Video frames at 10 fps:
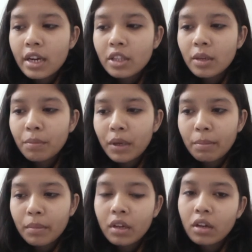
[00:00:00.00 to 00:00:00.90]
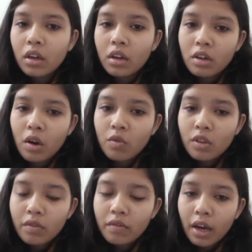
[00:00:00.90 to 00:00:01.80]
at the people around
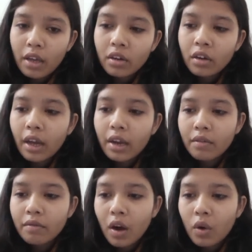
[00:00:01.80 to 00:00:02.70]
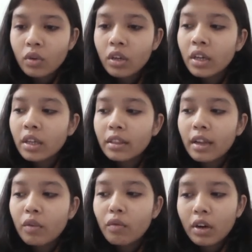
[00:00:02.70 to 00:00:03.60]
the fire and found
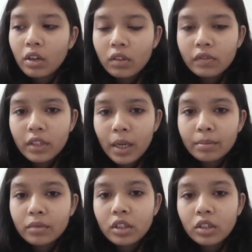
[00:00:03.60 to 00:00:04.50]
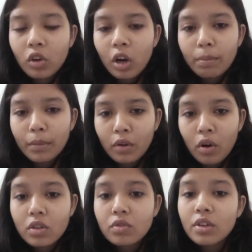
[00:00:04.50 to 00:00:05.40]
that one of them did not
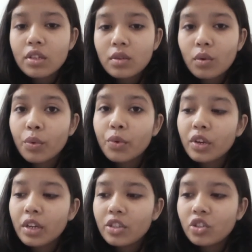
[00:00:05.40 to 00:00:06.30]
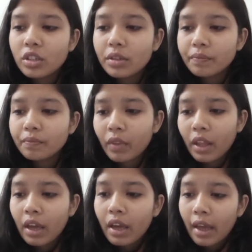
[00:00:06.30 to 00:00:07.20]
belong to his own religion.
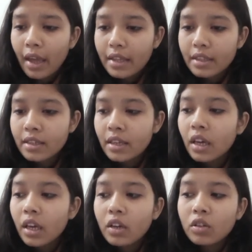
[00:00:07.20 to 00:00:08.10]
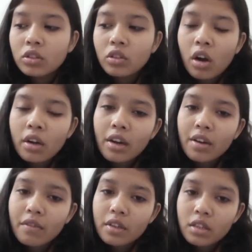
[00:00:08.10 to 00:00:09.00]
Hence, he could not
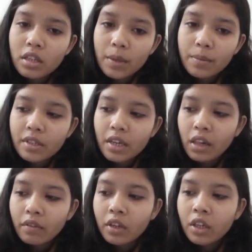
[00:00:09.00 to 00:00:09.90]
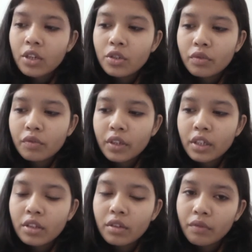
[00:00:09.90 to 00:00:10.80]
convince himself to
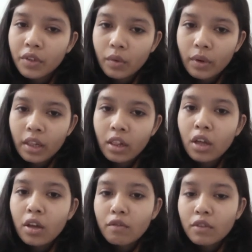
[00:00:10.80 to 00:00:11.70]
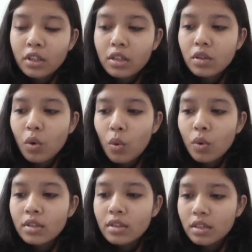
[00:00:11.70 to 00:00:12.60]
feed the fuel with his
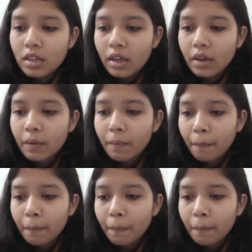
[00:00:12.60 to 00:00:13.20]
own stick.